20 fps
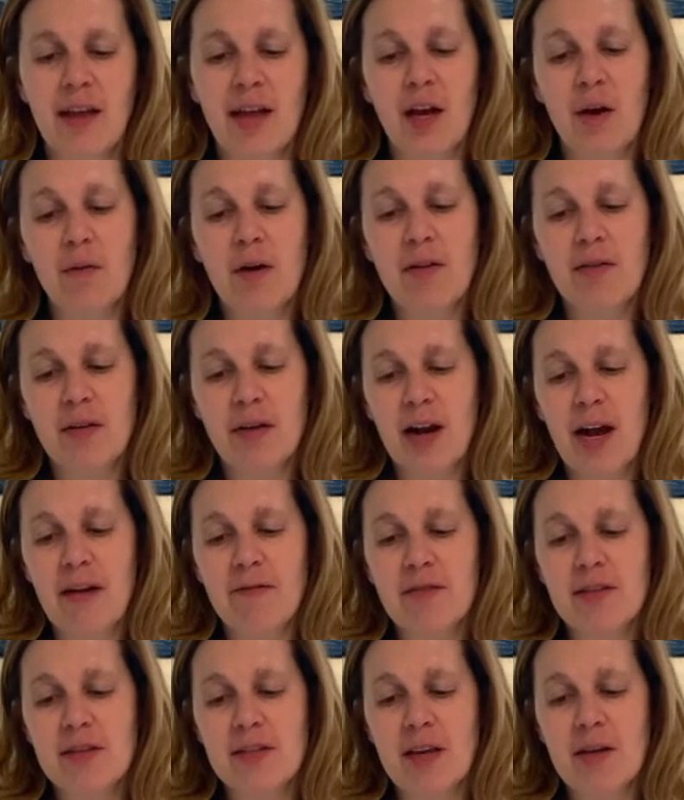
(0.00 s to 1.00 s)
However, I have
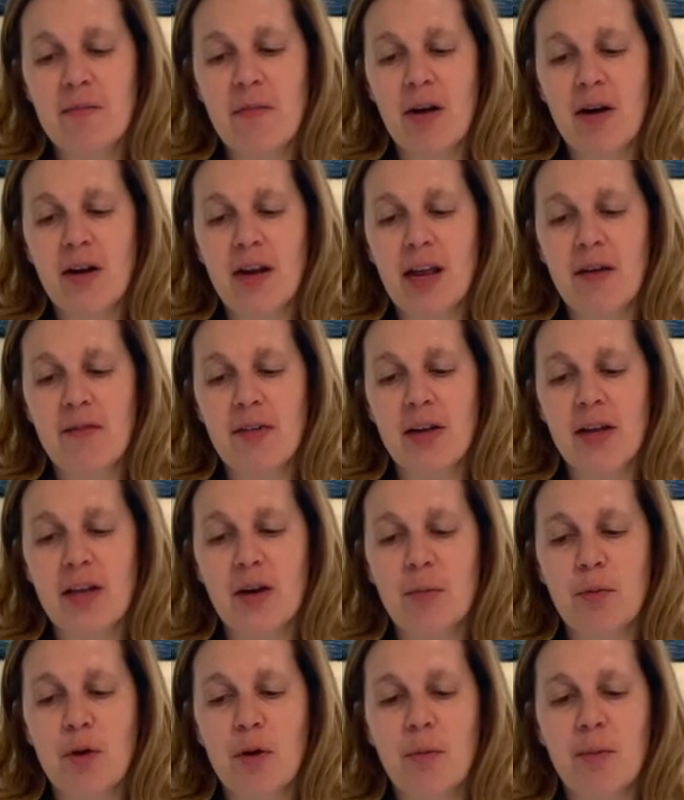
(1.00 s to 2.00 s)
to say Mark gave it an
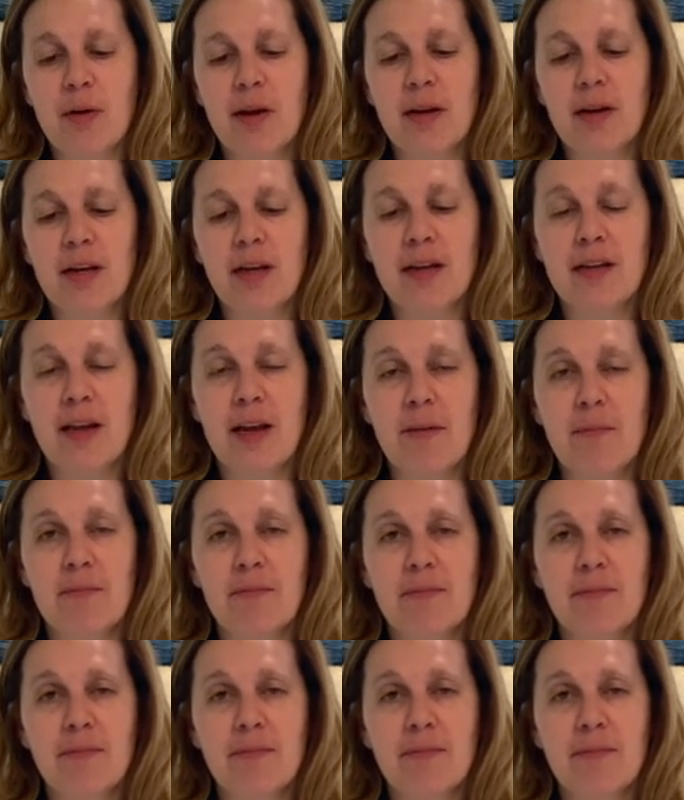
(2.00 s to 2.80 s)
appropriate nickname,